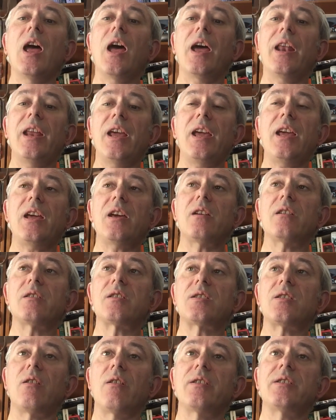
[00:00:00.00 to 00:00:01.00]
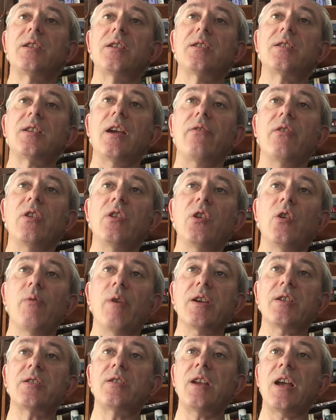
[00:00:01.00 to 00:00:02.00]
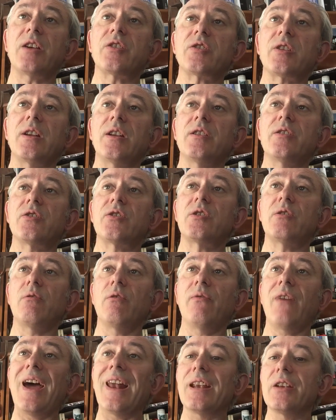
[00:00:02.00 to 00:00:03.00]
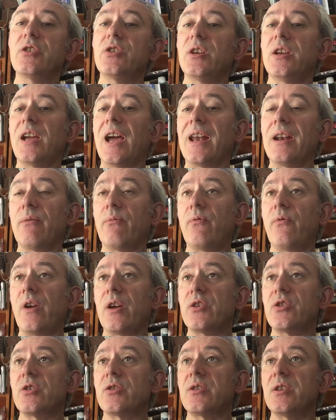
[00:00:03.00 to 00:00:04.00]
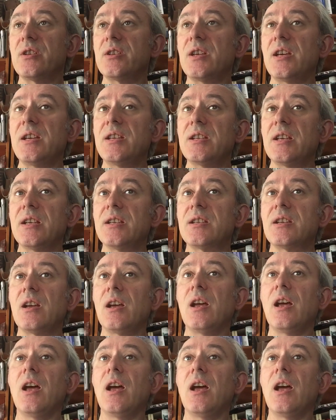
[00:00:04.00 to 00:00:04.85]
And here, scientists at the US National Institute of Allergy and Infectious Diseases